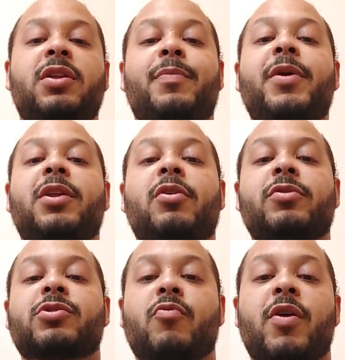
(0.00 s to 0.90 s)
depending on
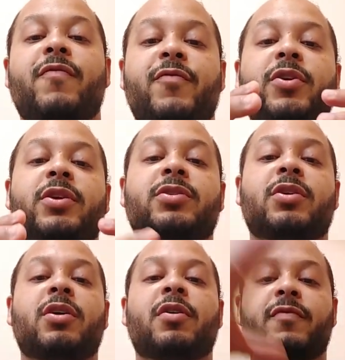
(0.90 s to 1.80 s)
the square footage
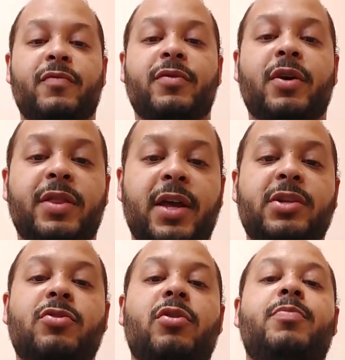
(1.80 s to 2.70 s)
of that
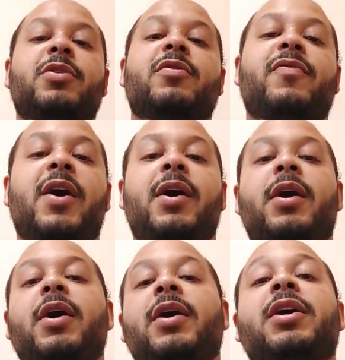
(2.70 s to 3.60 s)
it's going to purify.
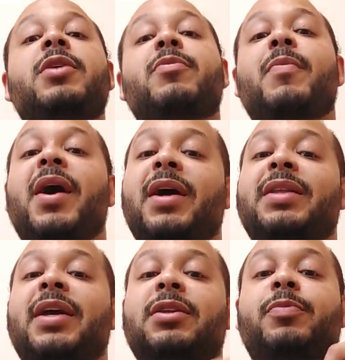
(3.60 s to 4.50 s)
Keep in mind
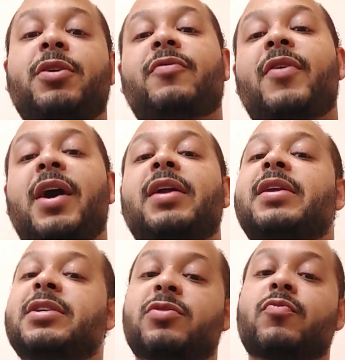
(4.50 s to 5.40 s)
that the purifier
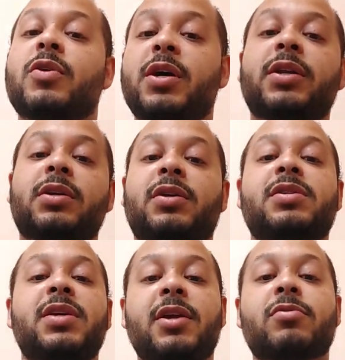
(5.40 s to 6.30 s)
needs to run
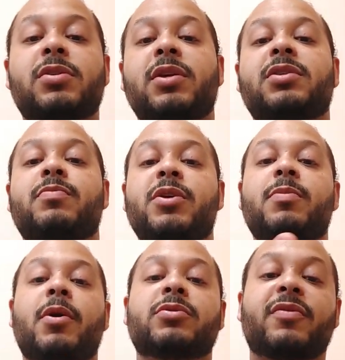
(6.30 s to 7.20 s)
continuously to be the
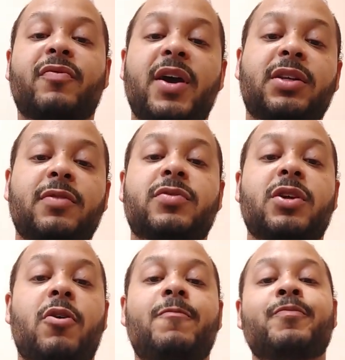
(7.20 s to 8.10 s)
most effective,
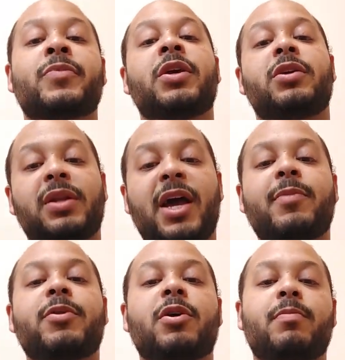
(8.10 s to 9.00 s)
so your
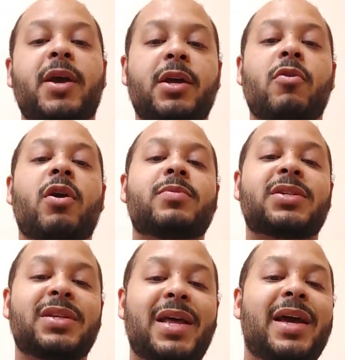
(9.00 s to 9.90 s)
light bill may go up
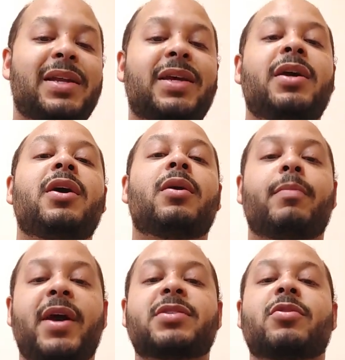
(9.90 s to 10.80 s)
slightly
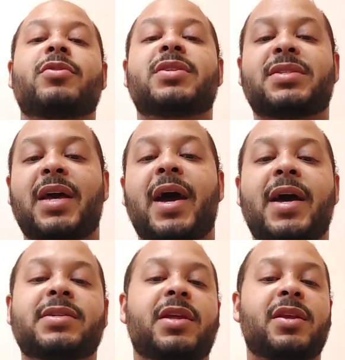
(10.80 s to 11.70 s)
based on the
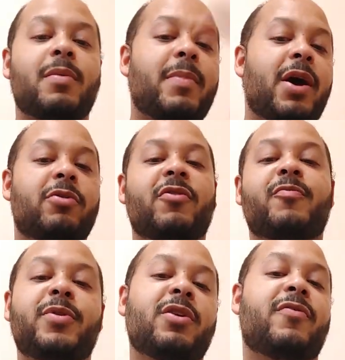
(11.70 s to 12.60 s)
size and the amount of
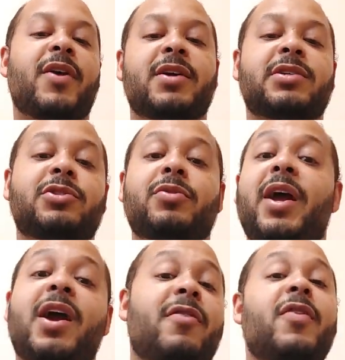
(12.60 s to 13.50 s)
purifiers that you
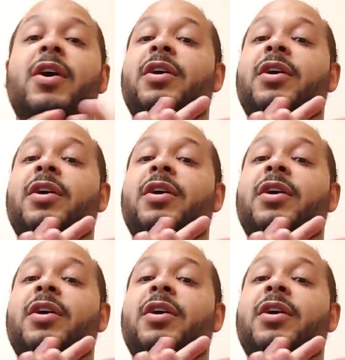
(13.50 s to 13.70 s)
have.